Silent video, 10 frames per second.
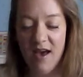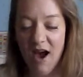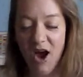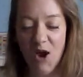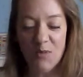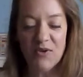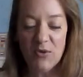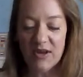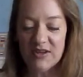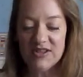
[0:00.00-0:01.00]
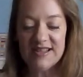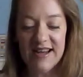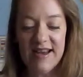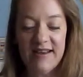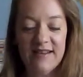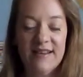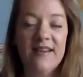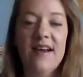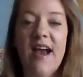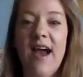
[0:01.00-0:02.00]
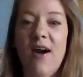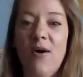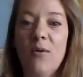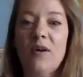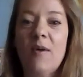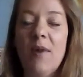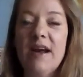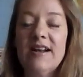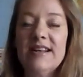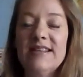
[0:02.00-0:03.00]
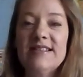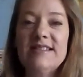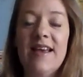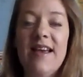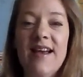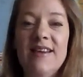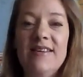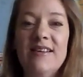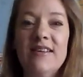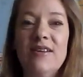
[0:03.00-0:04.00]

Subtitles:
I hope you understand how commodities and